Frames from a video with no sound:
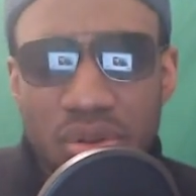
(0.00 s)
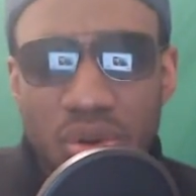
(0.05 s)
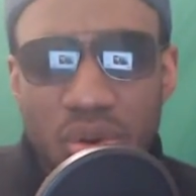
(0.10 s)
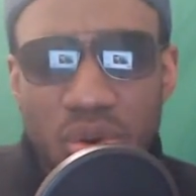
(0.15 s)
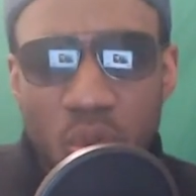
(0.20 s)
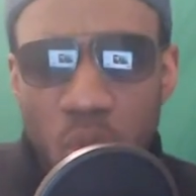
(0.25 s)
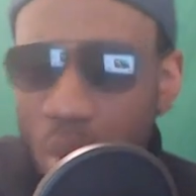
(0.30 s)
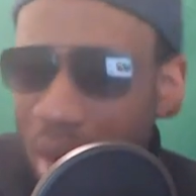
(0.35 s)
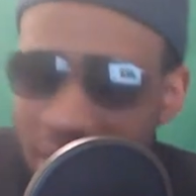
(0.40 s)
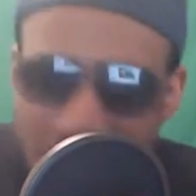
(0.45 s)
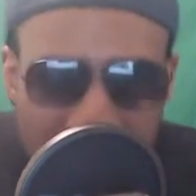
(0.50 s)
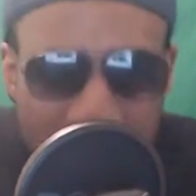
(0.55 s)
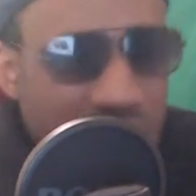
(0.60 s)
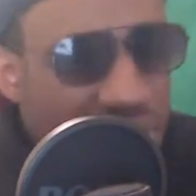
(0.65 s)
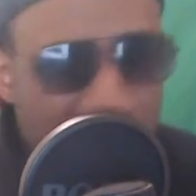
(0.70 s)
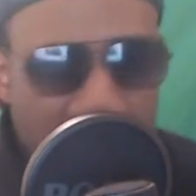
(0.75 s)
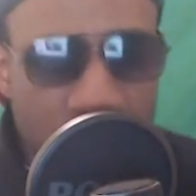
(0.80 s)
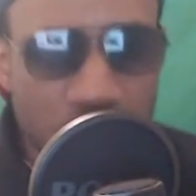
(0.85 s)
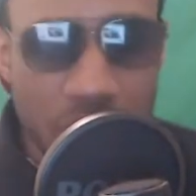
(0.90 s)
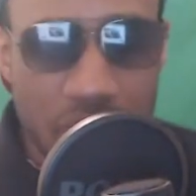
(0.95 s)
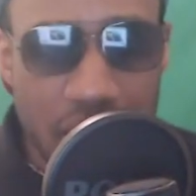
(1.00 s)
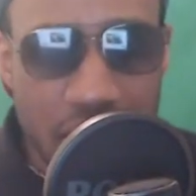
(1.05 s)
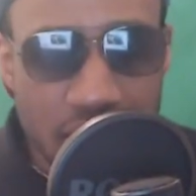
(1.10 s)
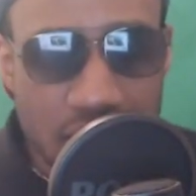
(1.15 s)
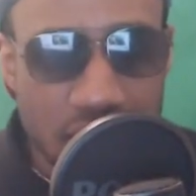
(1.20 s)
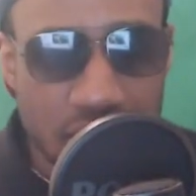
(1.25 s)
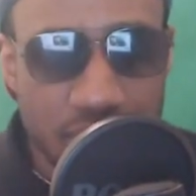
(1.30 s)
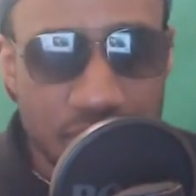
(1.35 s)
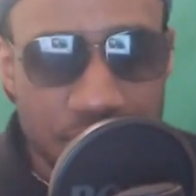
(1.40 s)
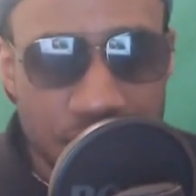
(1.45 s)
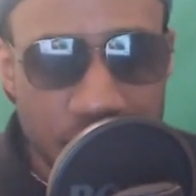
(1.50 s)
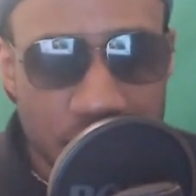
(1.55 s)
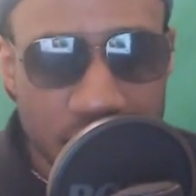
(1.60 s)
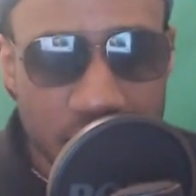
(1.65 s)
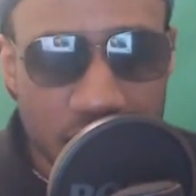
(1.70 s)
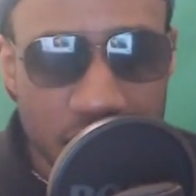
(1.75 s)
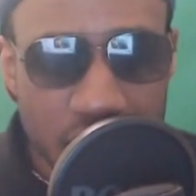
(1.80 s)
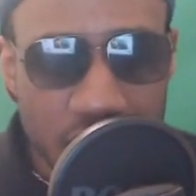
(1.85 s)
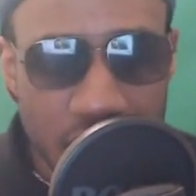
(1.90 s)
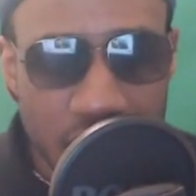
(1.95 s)
Why do you have an issue with that?
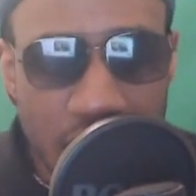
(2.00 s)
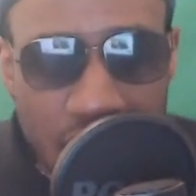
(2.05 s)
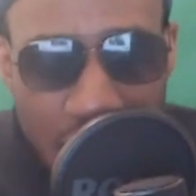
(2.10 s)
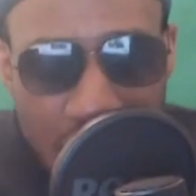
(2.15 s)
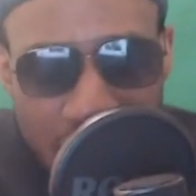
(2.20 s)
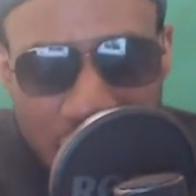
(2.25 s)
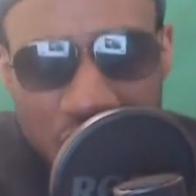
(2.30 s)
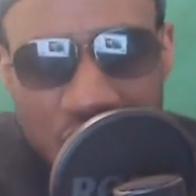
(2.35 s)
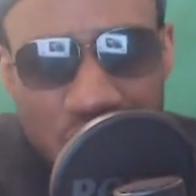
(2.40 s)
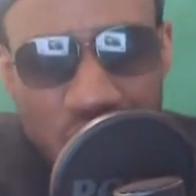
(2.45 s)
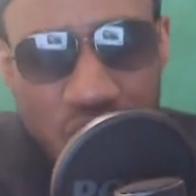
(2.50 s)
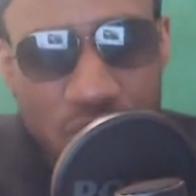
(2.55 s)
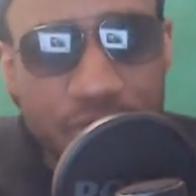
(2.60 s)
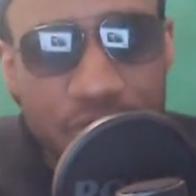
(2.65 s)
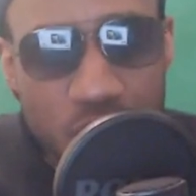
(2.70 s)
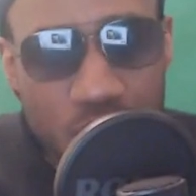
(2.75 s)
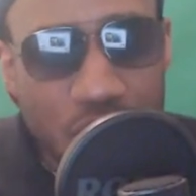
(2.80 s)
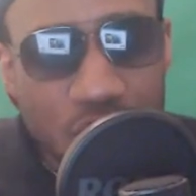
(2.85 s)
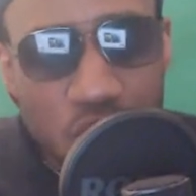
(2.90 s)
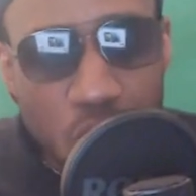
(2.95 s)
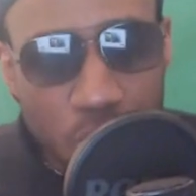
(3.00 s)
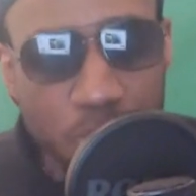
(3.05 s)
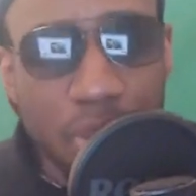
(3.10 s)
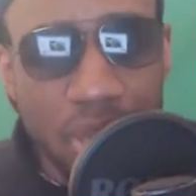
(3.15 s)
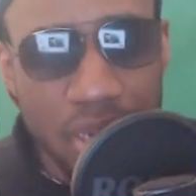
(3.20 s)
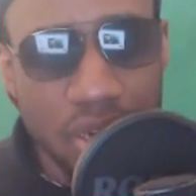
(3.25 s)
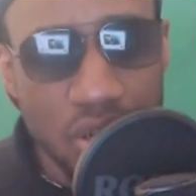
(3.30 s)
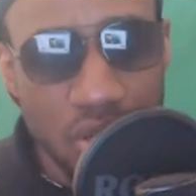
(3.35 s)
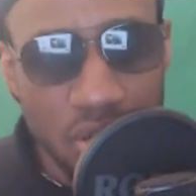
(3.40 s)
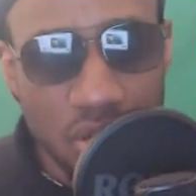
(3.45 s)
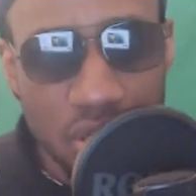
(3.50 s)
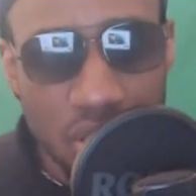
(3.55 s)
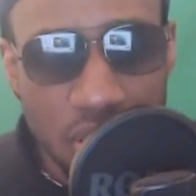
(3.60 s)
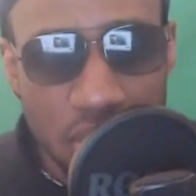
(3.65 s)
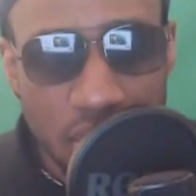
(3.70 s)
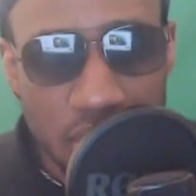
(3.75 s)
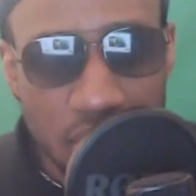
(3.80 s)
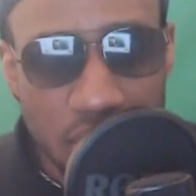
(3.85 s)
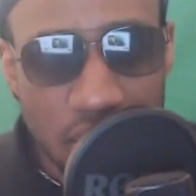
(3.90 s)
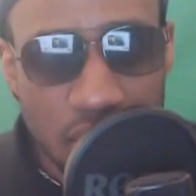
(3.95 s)
That is the reviewer's opinion.
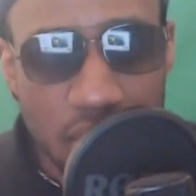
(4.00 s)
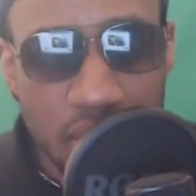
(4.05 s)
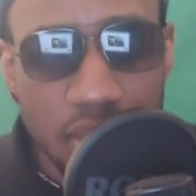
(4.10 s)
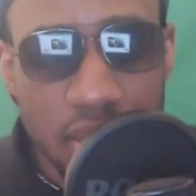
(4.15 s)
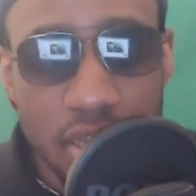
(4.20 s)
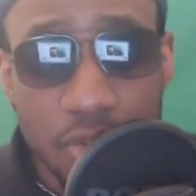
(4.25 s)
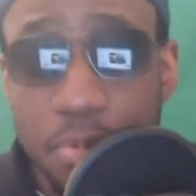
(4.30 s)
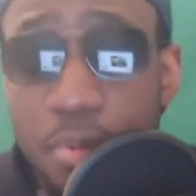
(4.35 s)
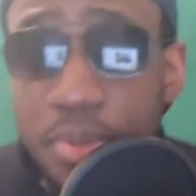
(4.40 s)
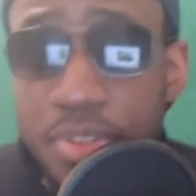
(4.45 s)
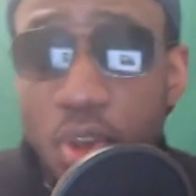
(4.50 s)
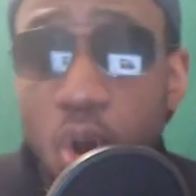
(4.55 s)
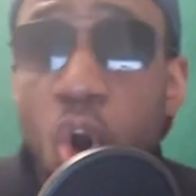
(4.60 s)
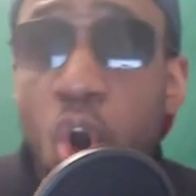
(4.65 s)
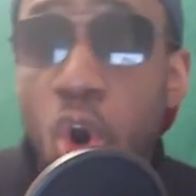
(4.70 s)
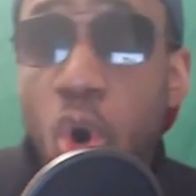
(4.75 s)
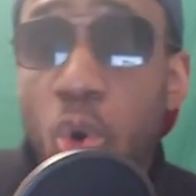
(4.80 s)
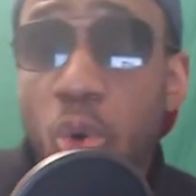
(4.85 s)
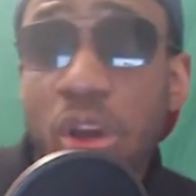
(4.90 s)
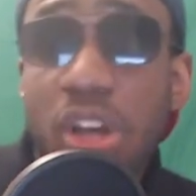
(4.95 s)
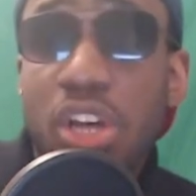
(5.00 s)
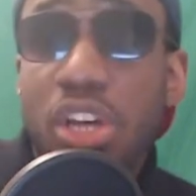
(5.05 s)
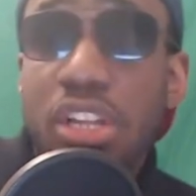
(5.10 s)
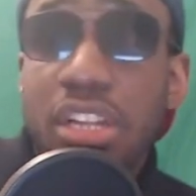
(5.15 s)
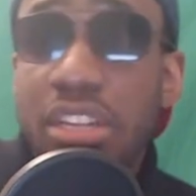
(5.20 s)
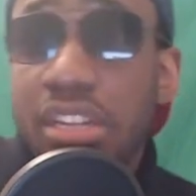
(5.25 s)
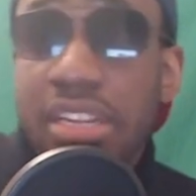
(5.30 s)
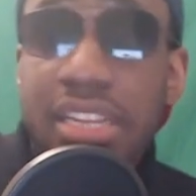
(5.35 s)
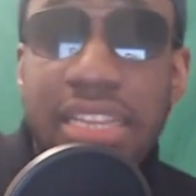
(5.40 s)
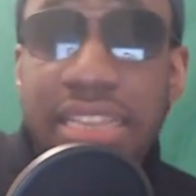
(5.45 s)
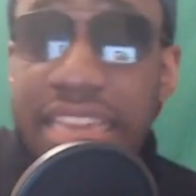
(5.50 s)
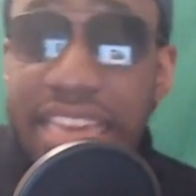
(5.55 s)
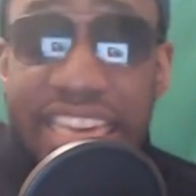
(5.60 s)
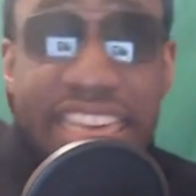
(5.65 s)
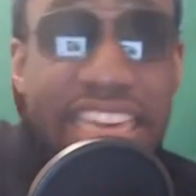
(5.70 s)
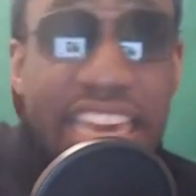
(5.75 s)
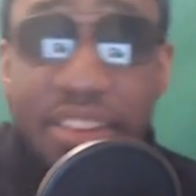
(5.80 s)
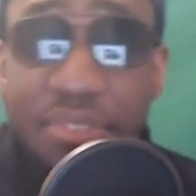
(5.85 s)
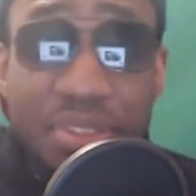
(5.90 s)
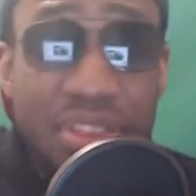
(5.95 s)
People say, oh, they
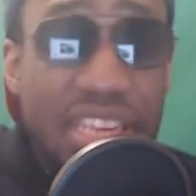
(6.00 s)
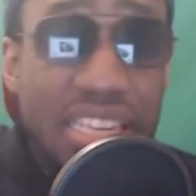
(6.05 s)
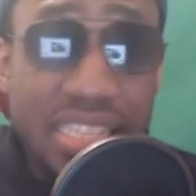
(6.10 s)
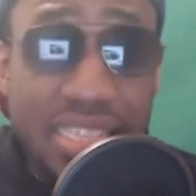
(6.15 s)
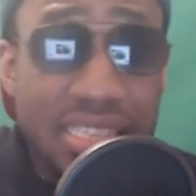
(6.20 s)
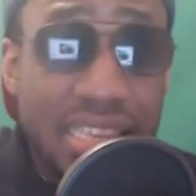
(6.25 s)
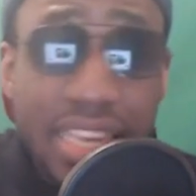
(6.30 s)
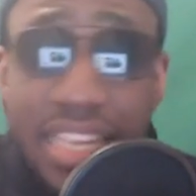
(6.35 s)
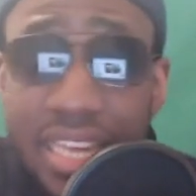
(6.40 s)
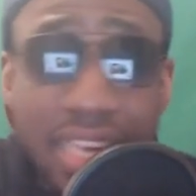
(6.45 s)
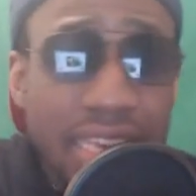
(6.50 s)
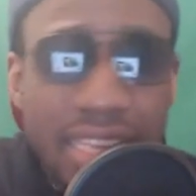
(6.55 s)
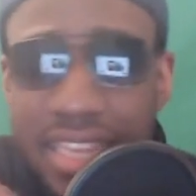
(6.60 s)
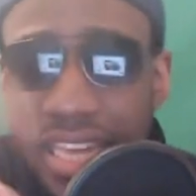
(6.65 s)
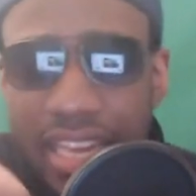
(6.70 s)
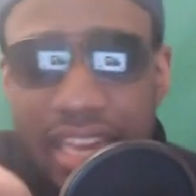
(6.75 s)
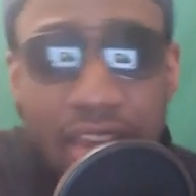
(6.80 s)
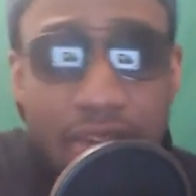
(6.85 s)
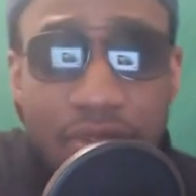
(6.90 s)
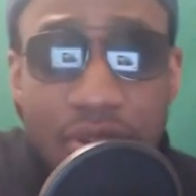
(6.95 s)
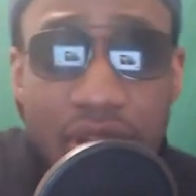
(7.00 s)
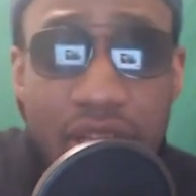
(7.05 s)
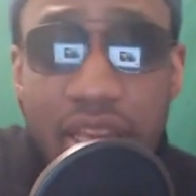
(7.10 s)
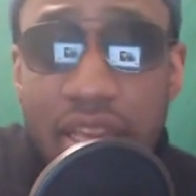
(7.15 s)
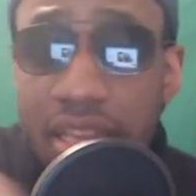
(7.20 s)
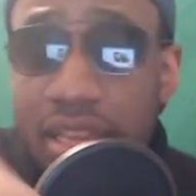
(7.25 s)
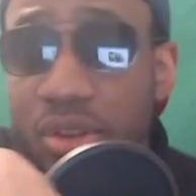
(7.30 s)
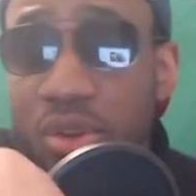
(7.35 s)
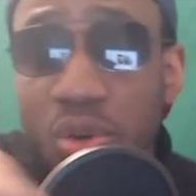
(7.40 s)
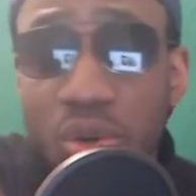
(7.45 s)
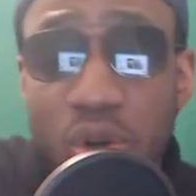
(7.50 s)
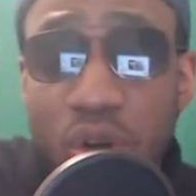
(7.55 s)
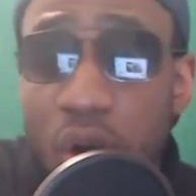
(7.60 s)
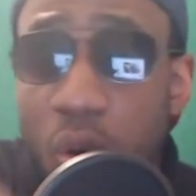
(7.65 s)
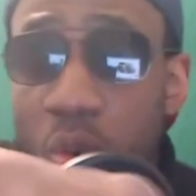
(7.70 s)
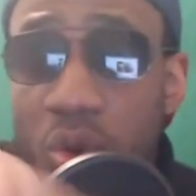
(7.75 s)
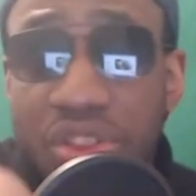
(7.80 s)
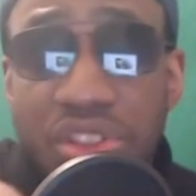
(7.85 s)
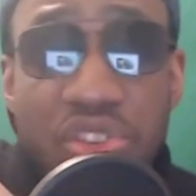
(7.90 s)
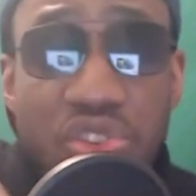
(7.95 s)
gave this thing they gave look at
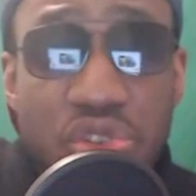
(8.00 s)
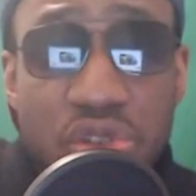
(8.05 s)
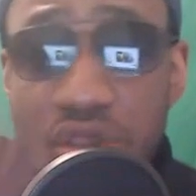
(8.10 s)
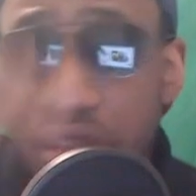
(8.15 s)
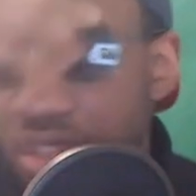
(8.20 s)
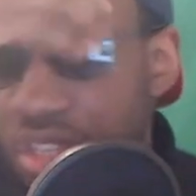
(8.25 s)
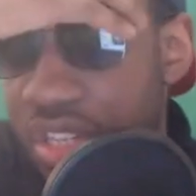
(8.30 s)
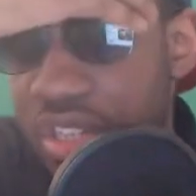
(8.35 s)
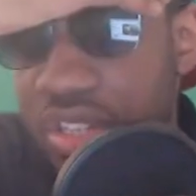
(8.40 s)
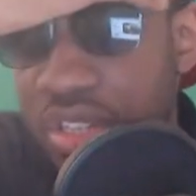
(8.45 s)
what this this